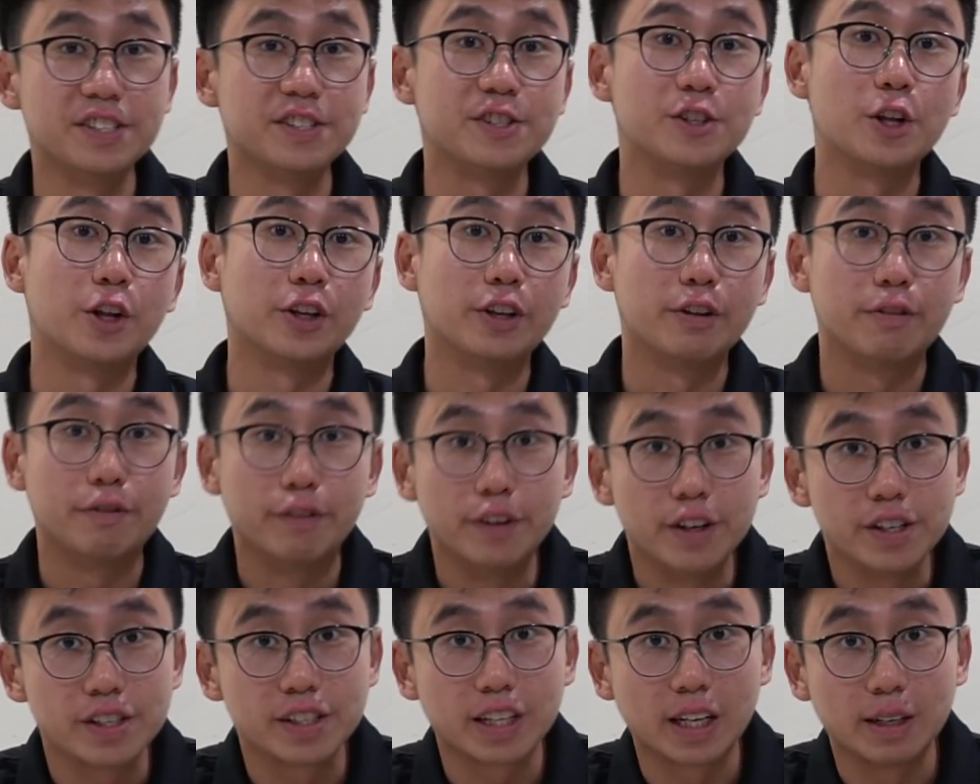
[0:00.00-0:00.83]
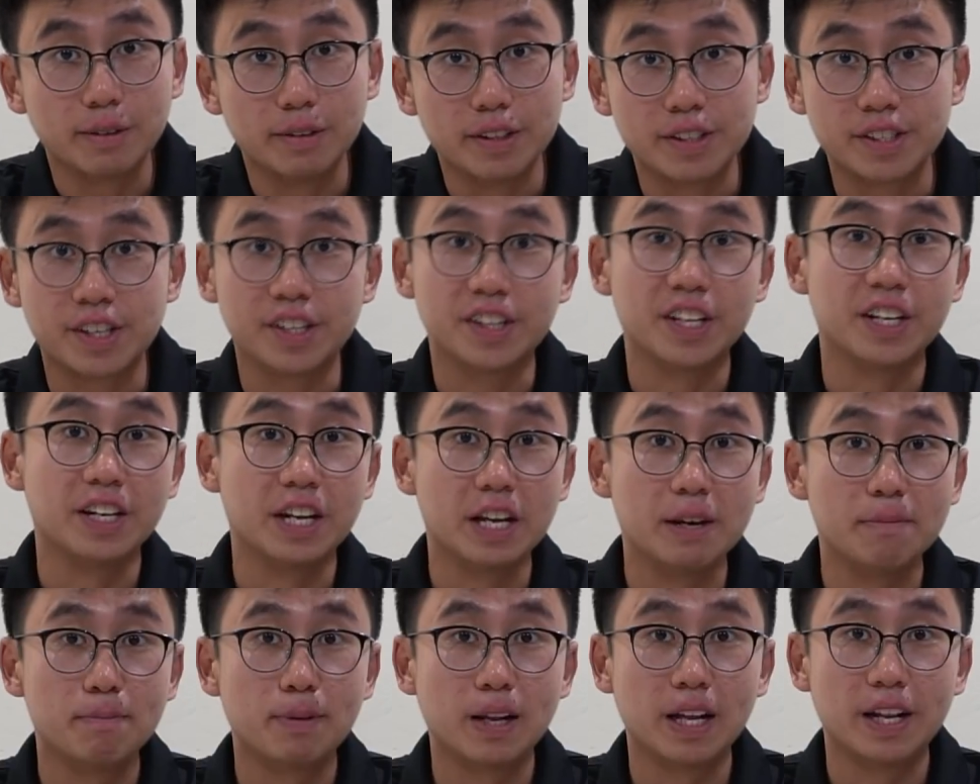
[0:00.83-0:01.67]
is not the first time the City
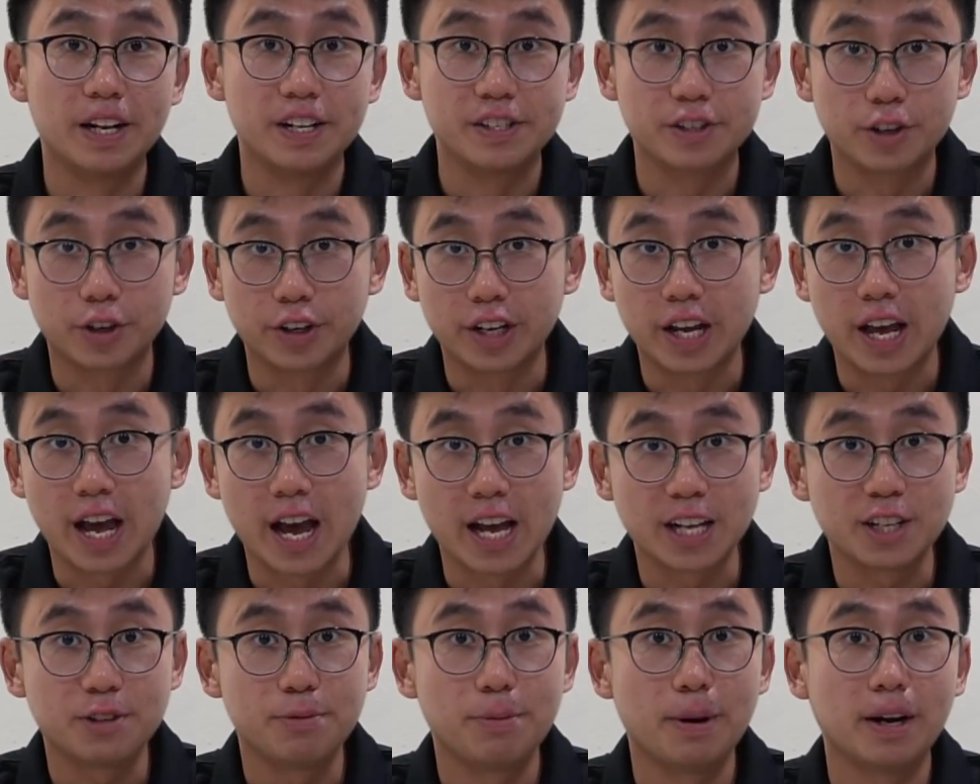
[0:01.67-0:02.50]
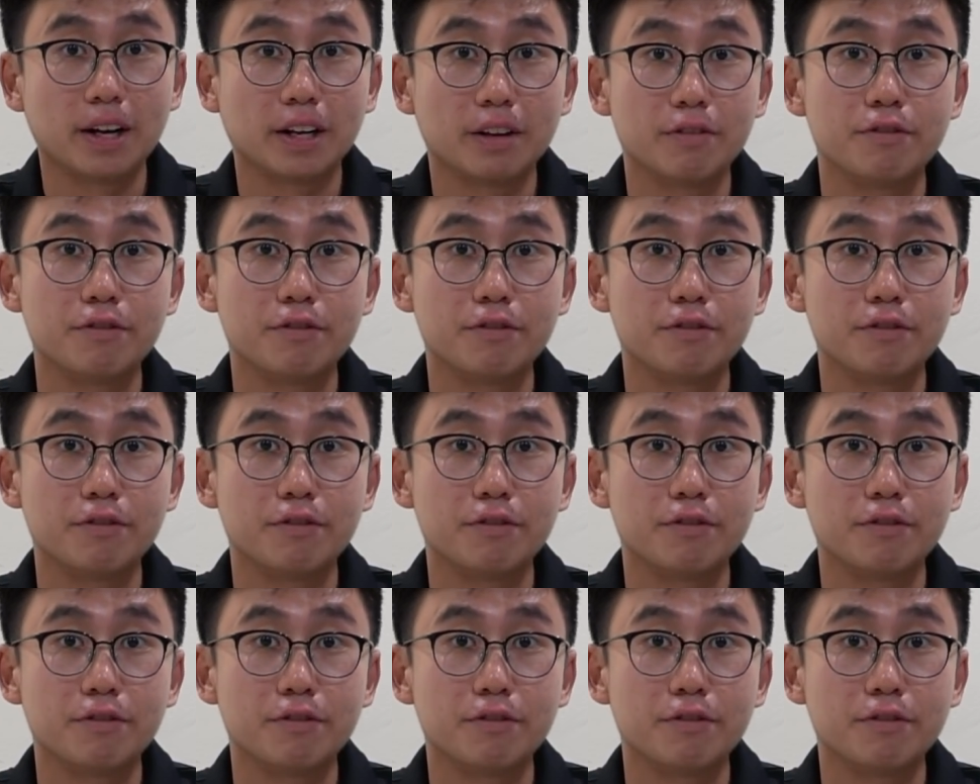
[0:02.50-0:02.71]
nameplate is on a hatchback.